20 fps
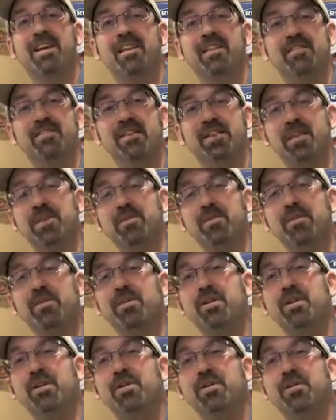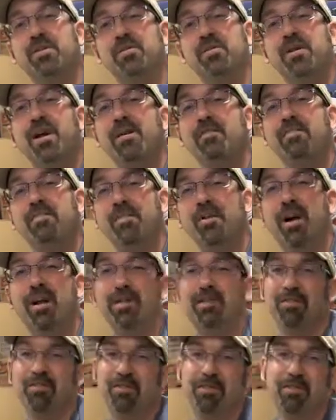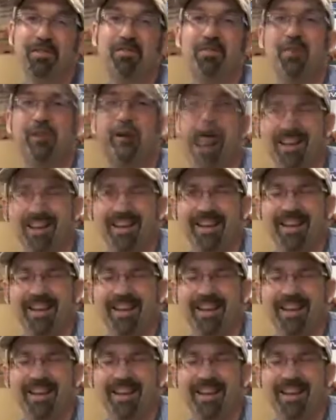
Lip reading: and saying, "Lord, you have brought us this far."